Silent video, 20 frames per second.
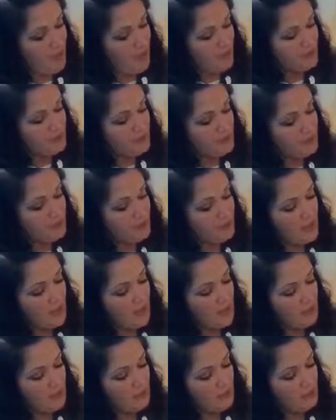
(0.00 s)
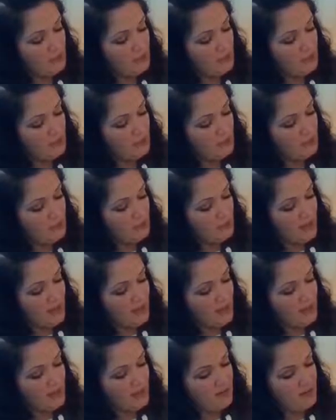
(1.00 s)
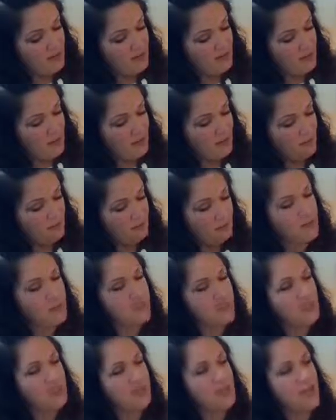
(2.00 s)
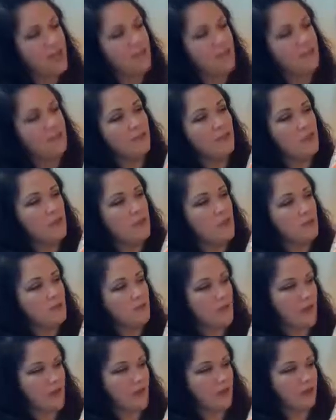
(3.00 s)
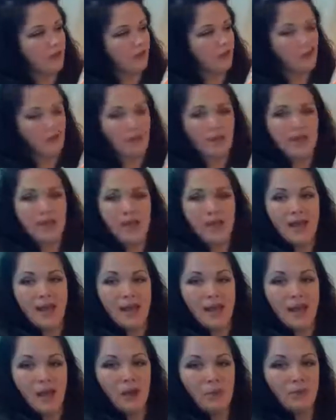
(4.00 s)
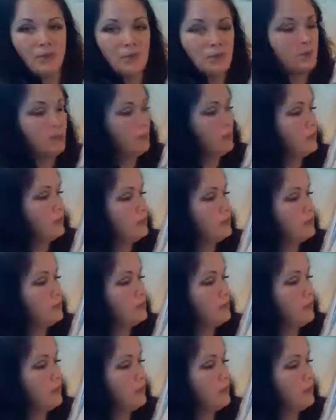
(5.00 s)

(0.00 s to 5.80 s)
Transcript: Until then, Sophia, that real-life go-getter, helps Blue